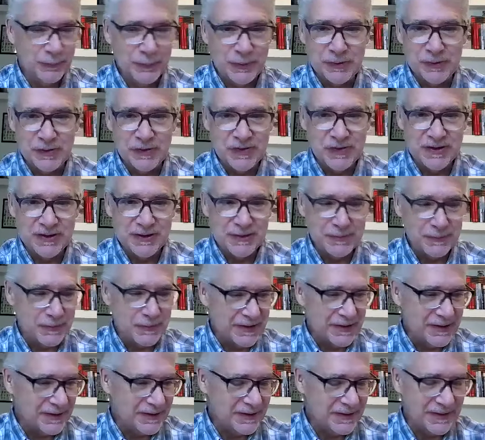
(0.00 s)
what you're saying,
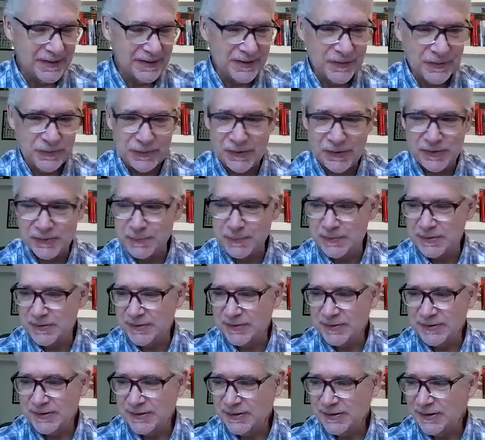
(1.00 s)
Grant, strikes
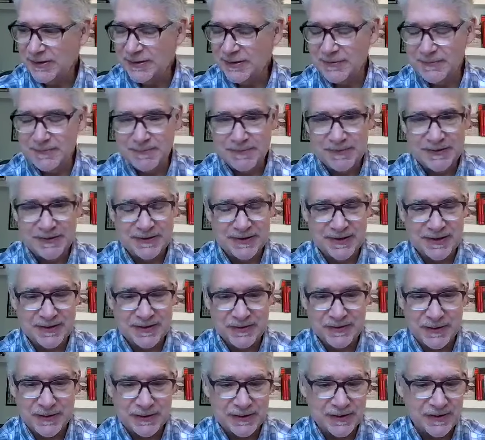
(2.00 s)
me
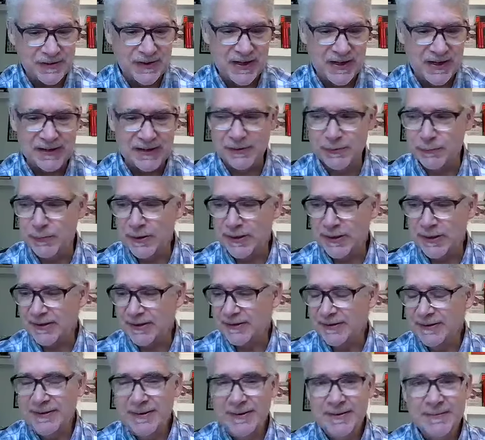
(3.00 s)
is all exactly
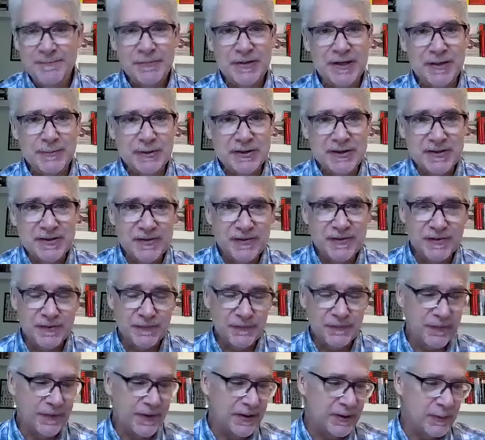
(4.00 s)
right. I mean, this is
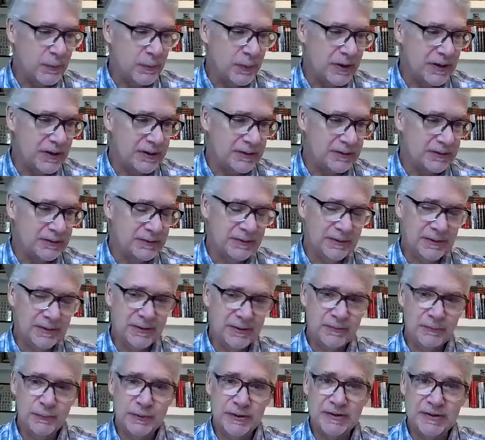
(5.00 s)
a very well
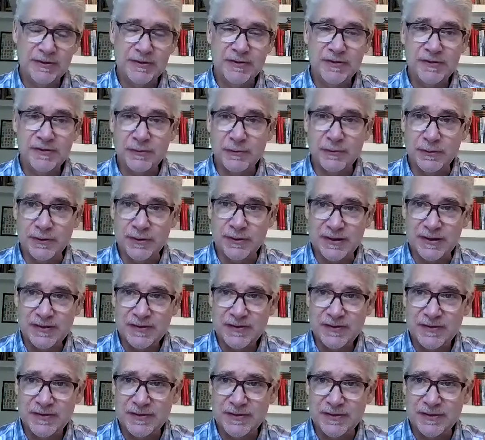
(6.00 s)
written story.
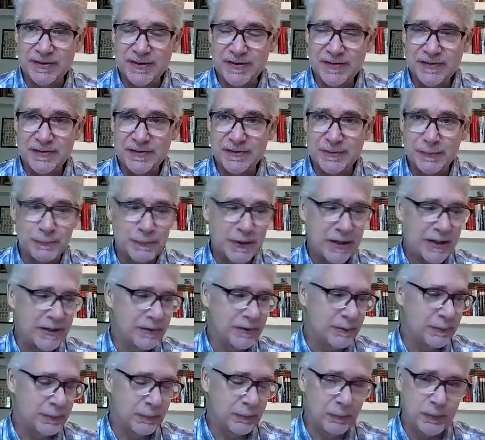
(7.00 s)
This is a
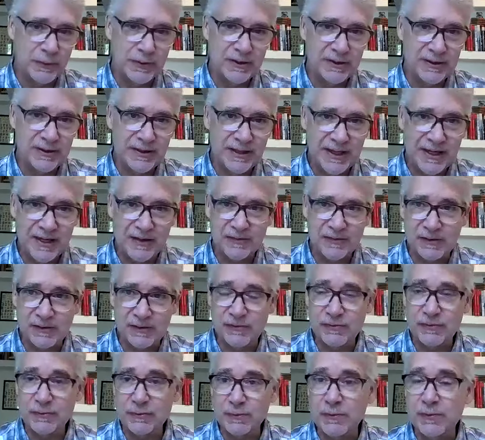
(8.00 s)
writer who really has
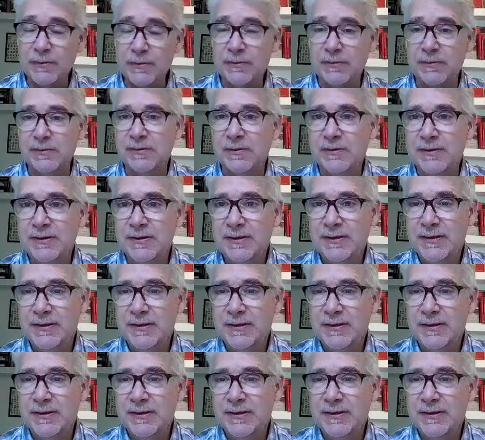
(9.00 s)
control